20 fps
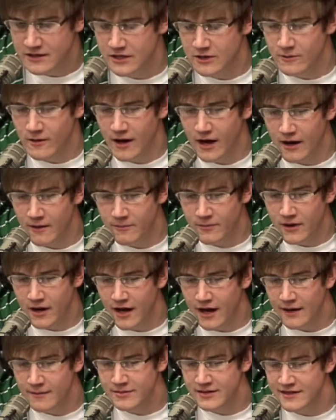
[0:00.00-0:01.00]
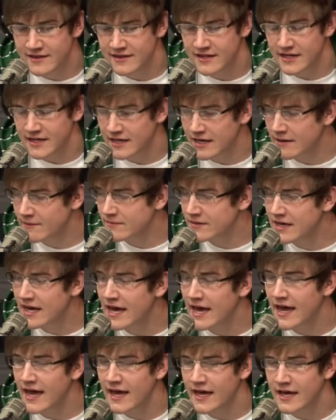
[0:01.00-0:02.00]
You all probably think I'm
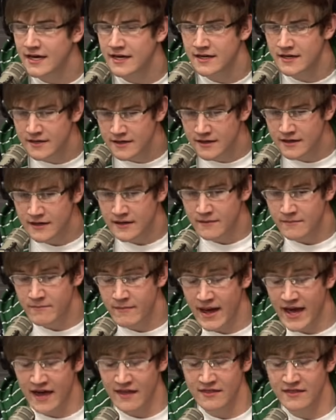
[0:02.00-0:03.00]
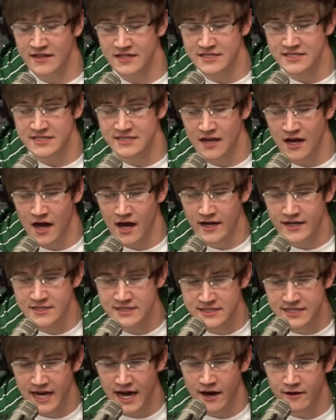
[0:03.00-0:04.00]
gay. Man, this song
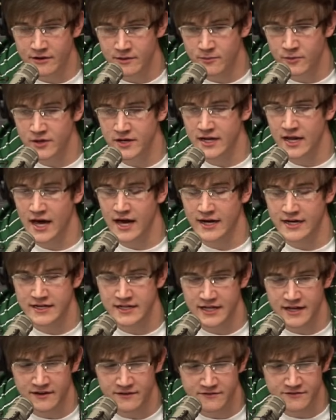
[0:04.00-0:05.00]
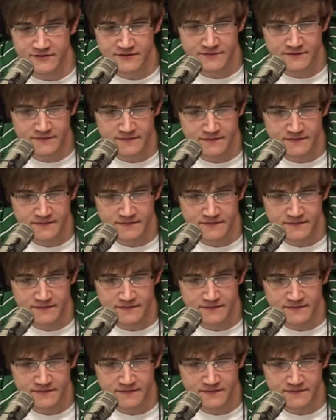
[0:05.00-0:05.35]
is counterproductive.